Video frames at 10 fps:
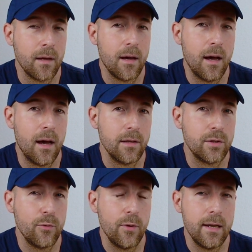
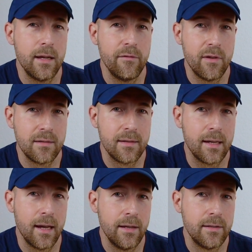to really
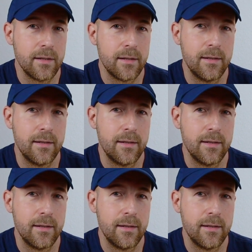investigate